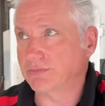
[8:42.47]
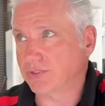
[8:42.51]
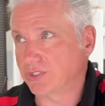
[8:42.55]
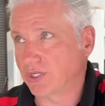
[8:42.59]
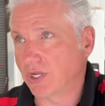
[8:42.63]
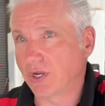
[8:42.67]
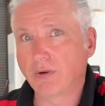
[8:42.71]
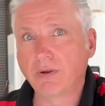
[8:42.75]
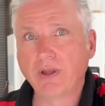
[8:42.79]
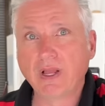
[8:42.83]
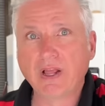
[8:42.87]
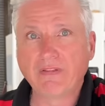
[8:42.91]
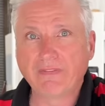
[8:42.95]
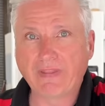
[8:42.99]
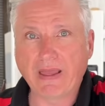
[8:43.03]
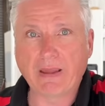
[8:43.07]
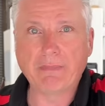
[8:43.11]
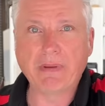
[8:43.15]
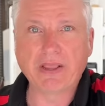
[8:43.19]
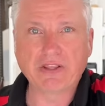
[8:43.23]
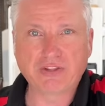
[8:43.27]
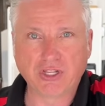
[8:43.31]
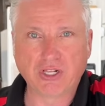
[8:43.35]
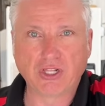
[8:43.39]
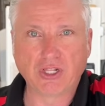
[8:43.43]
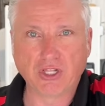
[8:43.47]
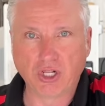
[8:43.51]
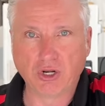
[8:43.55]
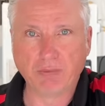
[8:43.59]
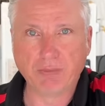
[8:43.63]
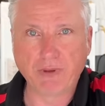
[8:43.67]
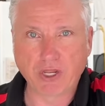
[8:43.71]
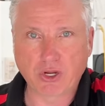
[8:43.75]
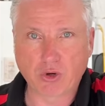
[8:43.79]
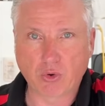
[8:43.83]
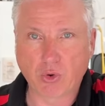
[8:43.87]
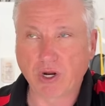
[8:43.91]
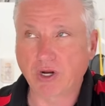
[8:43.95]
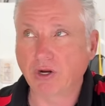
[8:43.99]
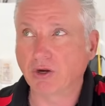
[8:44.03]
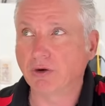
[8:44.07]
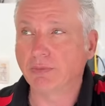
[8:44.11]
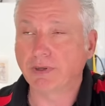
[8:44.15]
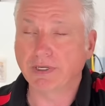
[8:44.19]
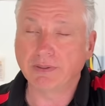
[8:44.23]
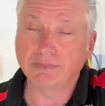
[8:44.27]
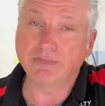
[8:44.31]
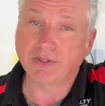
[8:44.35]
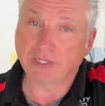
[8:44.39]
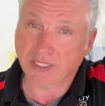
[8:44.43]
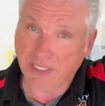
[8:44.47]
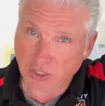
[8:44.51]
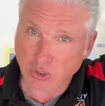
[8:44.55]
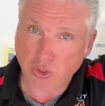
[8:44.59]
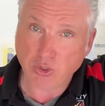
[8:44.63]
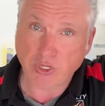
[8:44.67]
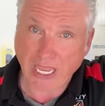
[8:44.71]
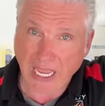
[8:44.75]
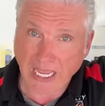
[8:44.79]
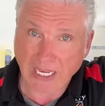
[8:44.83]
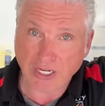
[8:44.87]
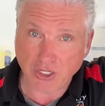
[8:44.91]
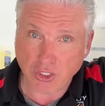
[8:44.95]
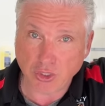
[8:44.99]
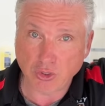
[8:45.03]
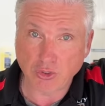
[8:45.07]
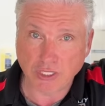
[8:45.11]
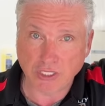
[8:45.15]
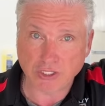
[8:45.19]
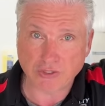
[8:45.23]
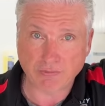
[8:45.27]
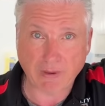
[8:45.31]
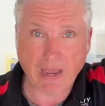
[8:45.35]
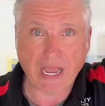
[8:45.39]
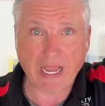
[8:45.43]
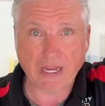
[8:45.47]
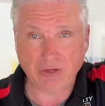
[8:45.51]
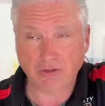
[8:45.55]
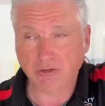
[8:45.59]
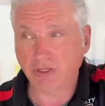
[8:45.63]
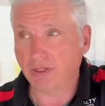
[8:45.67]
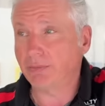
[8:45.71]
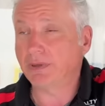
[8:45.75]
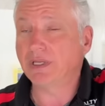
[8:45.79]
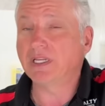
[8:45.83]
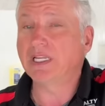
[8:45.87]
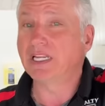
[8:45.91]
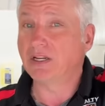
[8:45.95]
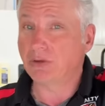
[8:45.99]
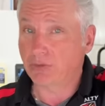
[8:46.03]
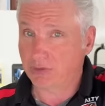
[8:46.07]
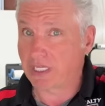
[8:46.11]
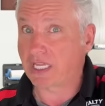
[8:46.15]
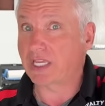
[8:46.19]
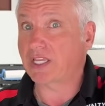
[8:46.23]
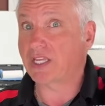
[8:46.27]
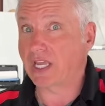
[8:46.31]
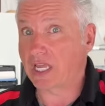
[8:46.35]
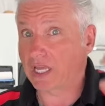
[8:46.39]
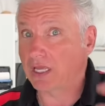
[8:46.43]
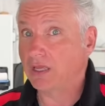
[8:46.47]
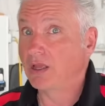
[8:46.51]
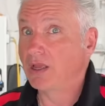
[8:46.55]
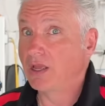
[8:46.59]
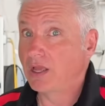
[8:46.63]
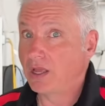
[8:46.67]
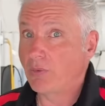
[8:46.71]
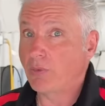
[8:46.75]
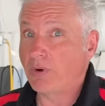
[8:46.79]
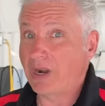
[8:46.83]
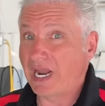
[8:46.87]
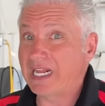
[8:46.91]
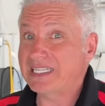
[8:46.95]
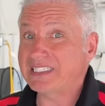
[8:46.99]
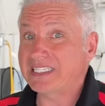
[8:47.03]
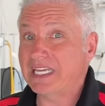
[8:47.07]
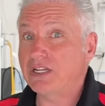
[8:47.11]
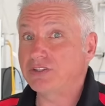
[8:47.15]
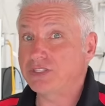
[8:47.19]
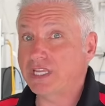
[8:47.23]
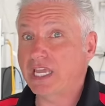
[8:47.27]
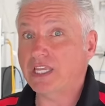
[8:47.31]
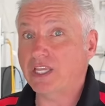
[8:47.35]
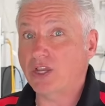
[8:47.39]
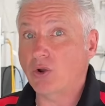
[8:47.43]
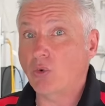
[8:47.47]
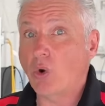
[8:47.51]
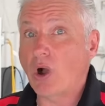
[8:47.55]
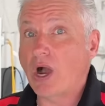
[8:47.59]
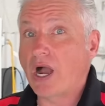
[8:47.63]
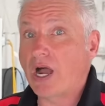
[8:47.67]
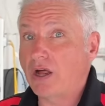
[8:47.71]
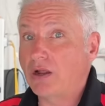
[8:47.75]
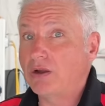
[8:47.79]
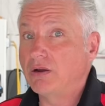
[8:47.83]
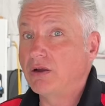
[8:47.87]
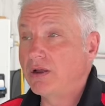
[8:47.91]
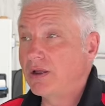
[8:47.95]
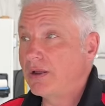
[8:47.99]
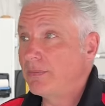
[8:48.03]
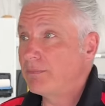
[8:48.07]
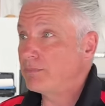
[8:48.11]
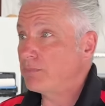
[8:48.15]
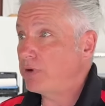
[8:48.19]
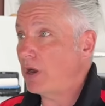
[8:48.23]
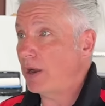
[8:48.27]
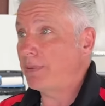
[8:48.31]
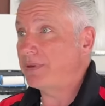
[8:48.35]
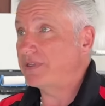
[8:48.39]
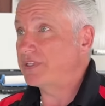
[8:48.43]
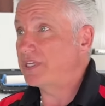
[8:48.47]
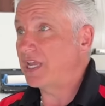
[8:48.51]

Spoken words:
So that makes it a little bit quicker. But you can do this manually, but it'll take you, when I say it'll take you a while, I